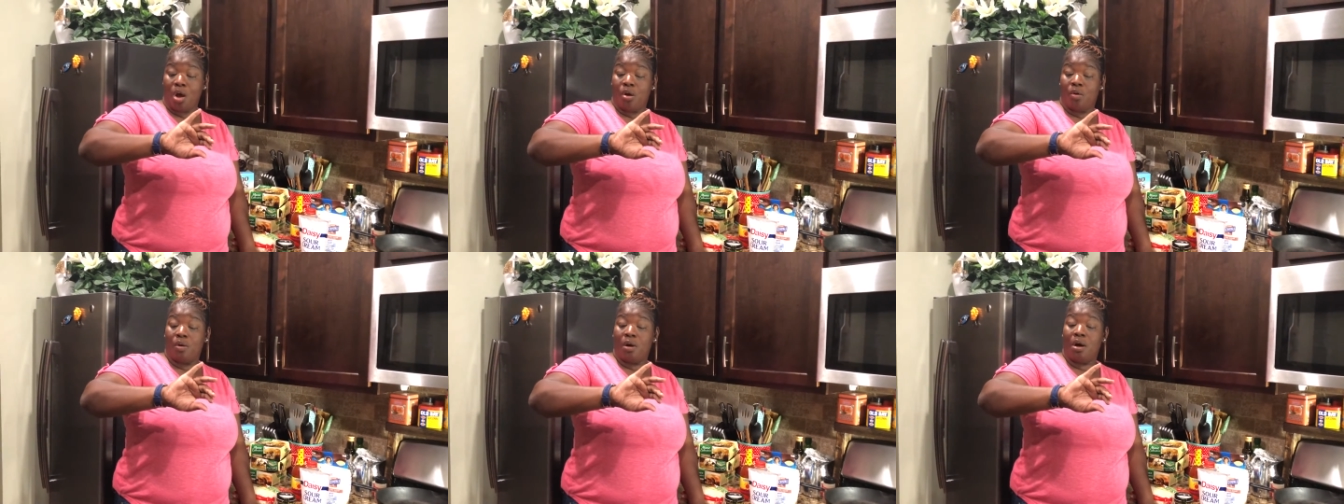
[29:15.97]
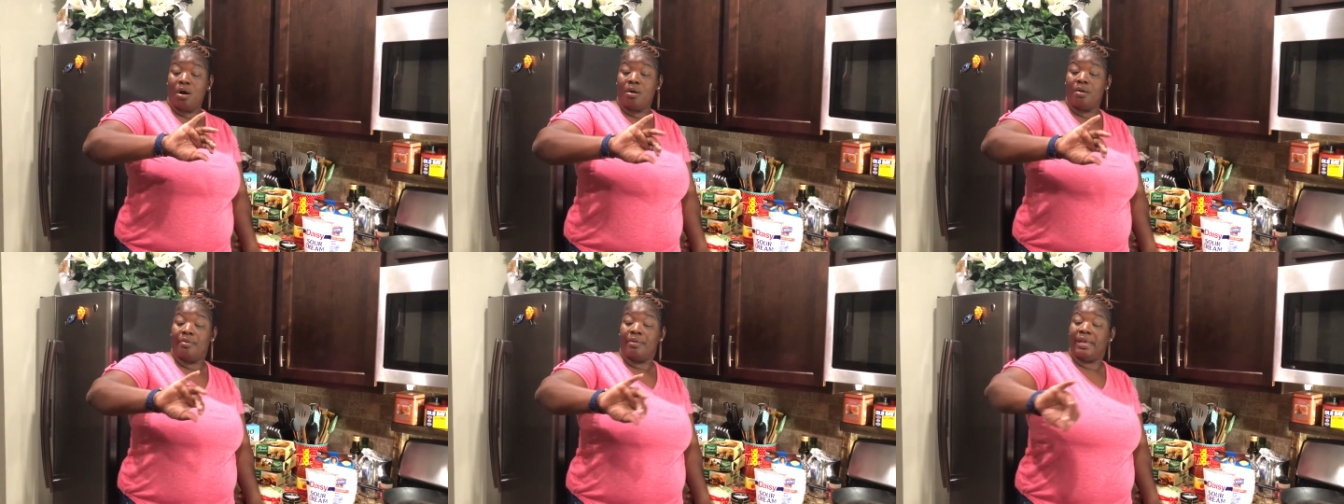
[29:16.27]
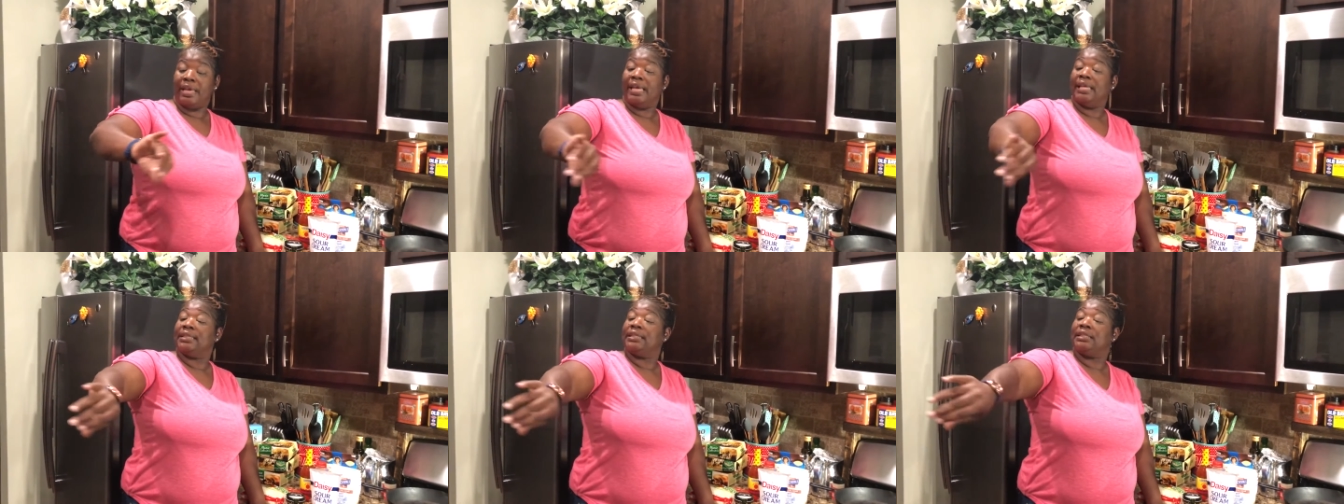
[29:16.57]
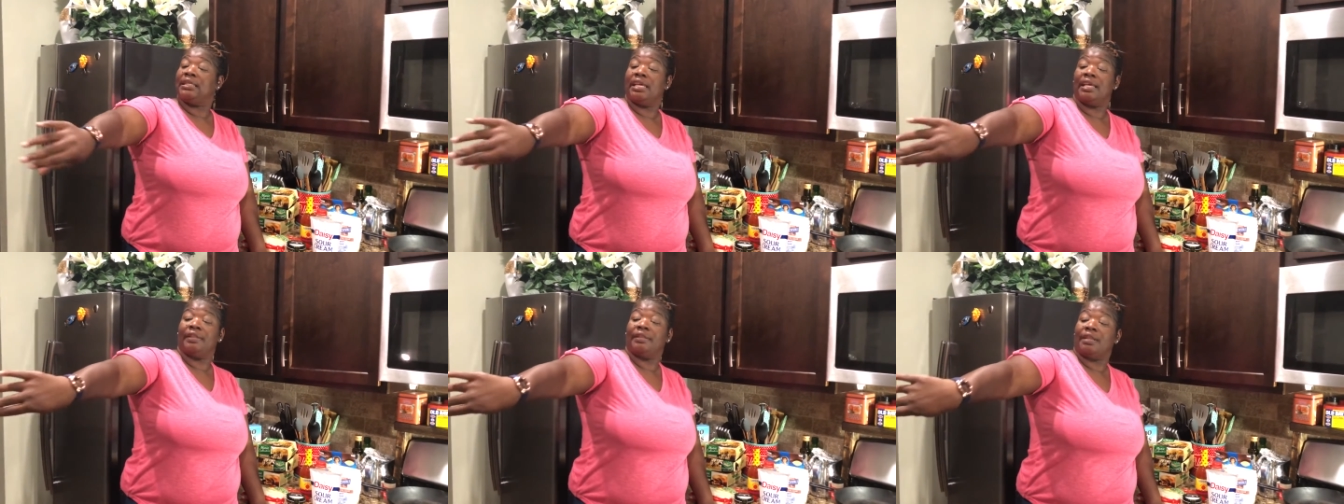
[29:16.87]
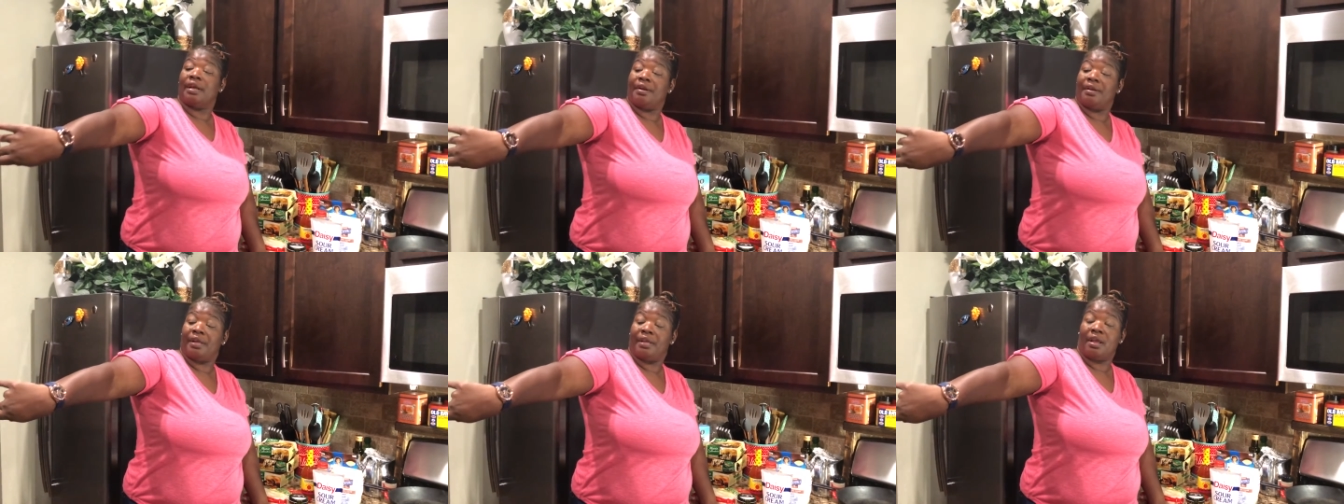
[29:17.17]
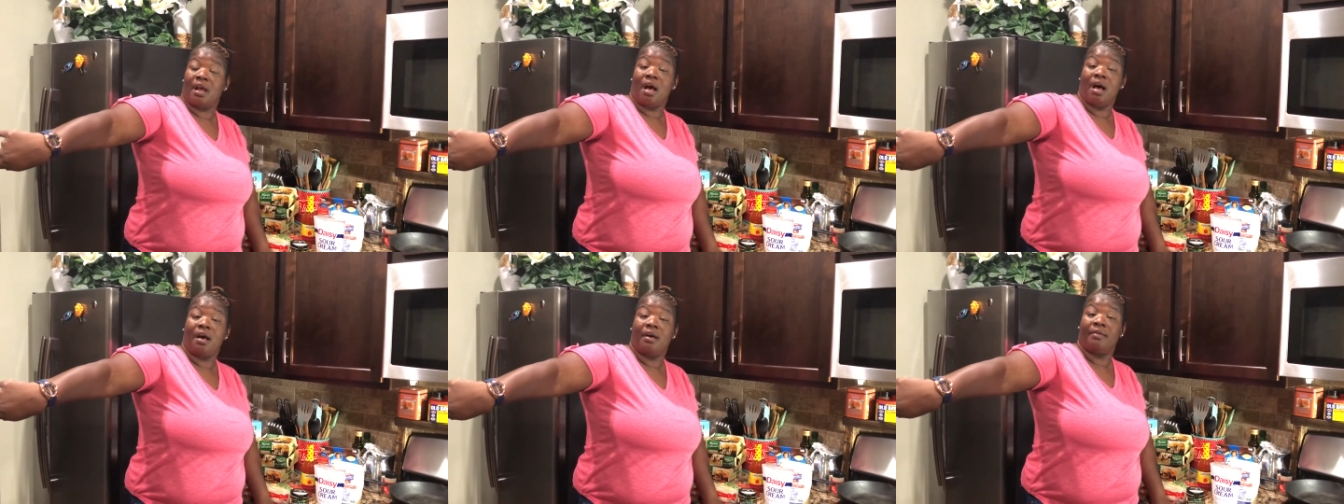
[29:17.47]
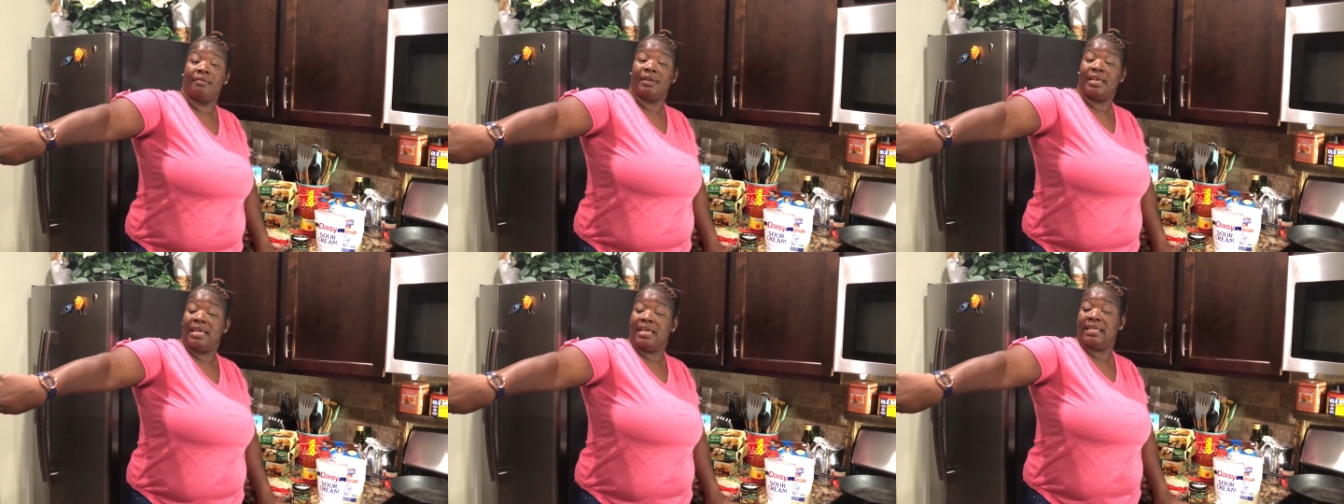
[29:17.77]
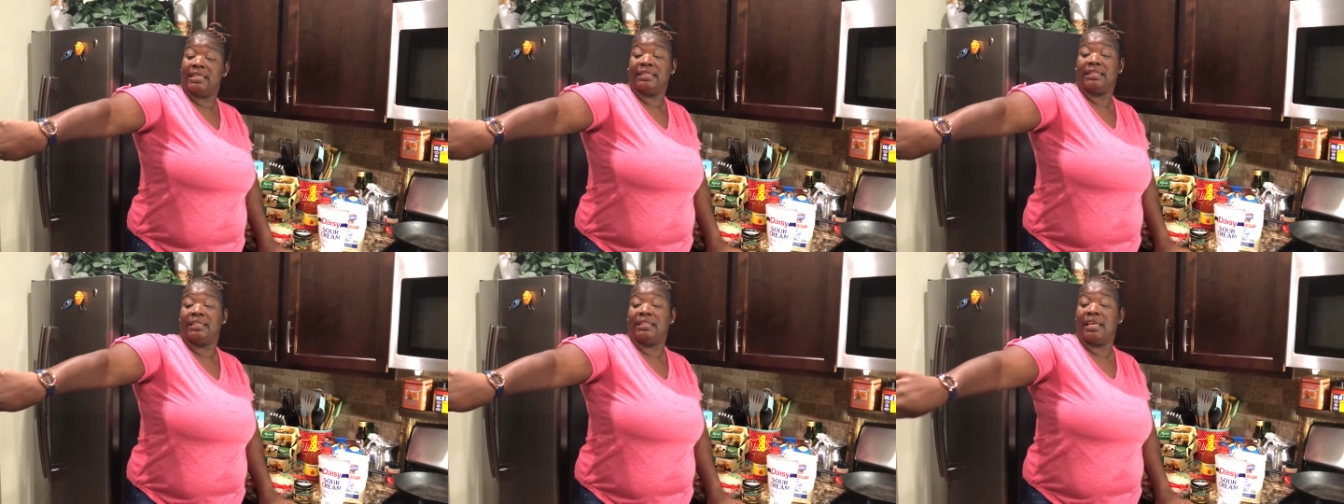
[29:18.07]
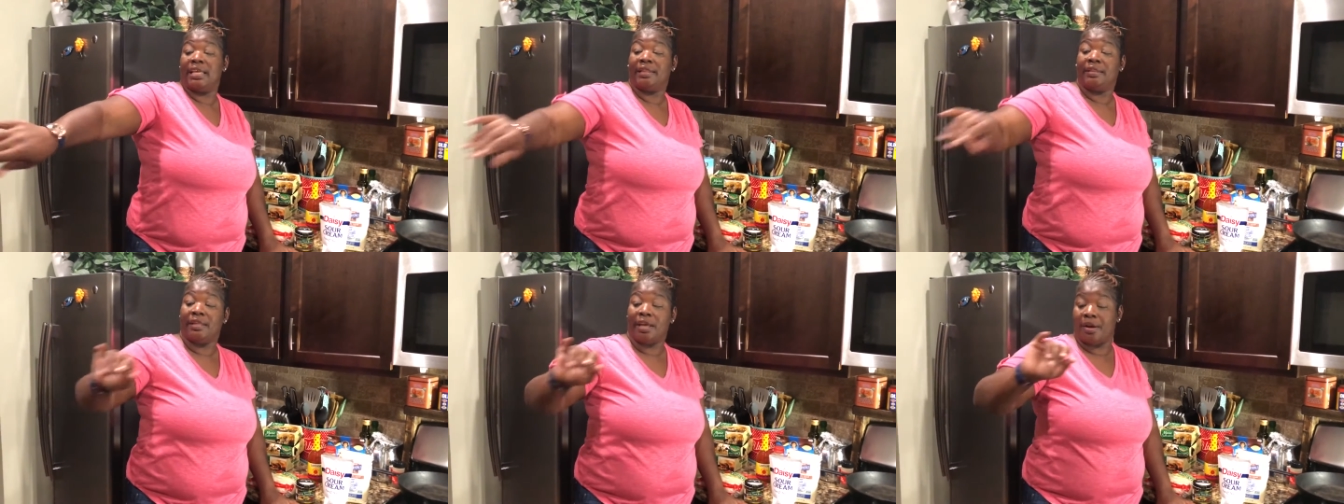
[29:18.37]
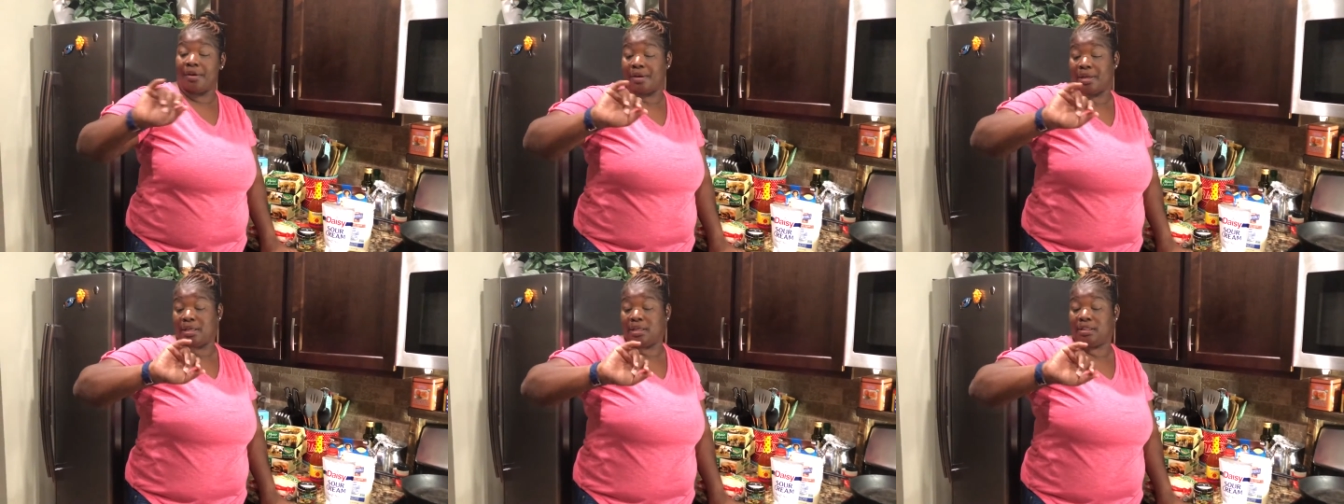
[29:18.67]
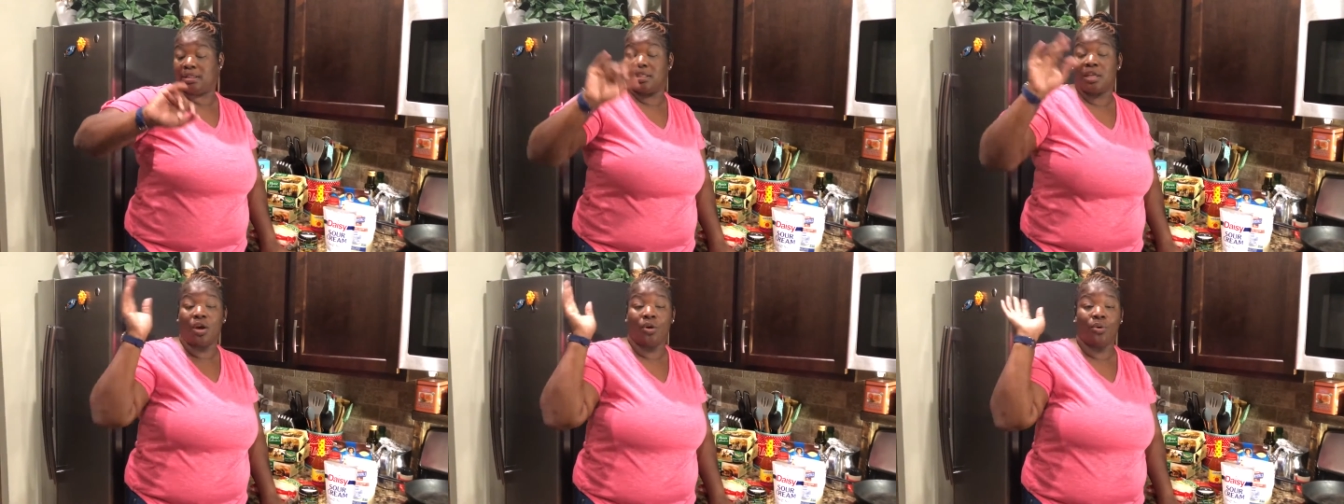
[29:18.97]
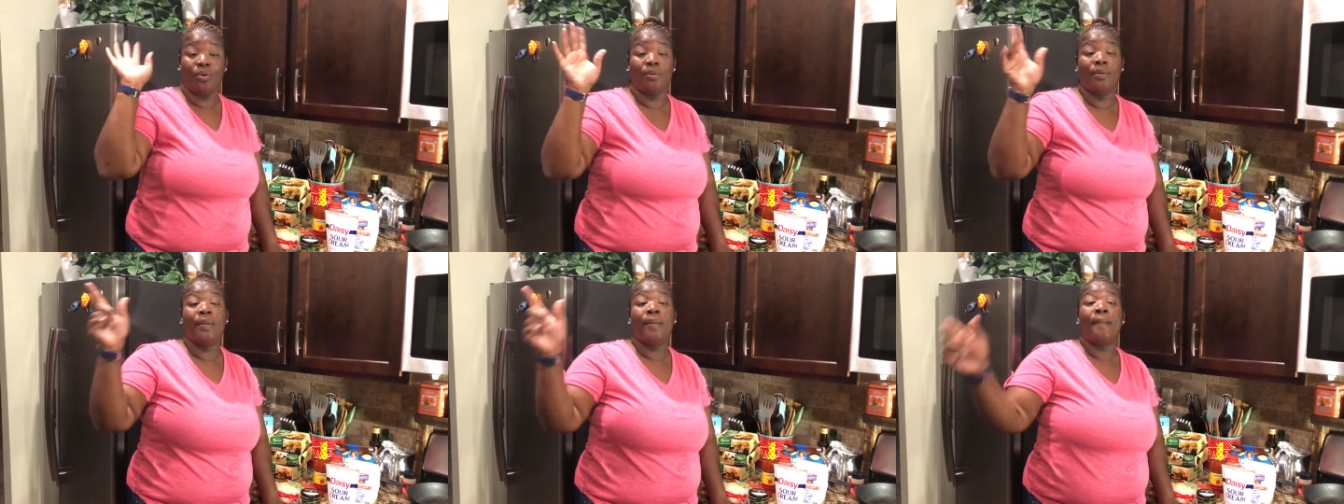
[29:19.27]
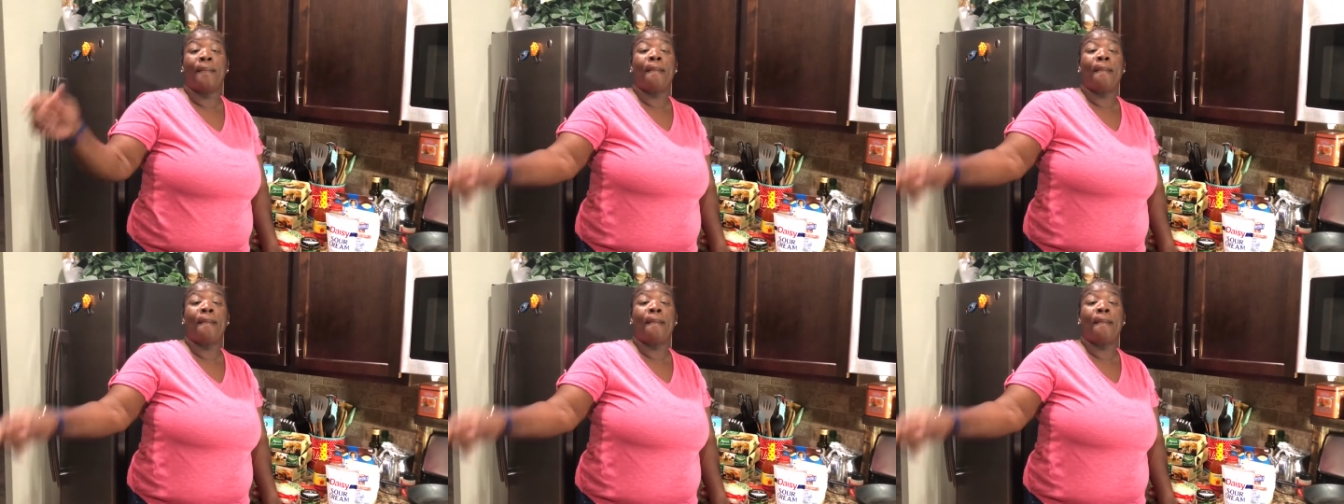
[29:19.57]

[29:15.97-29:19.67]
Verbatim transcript: whoo, it's 10.30, y'all. It's 10.30, so,